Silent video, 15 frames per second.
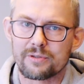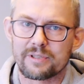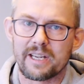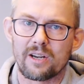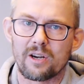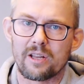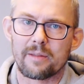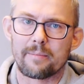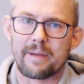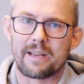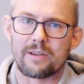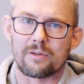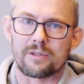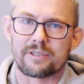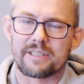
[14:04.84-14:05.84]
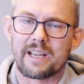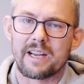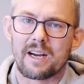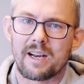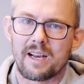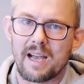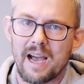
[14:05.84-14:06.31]
take other manuals. They
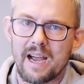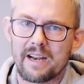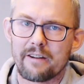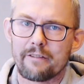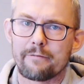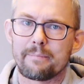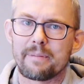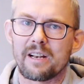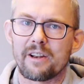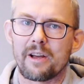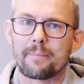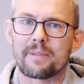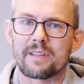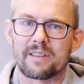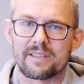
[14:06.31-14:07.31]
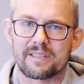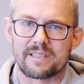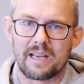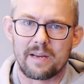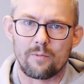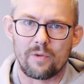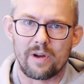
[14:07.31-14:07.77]
are kind of built up in the
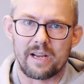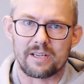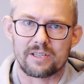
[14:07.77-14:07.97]
same way,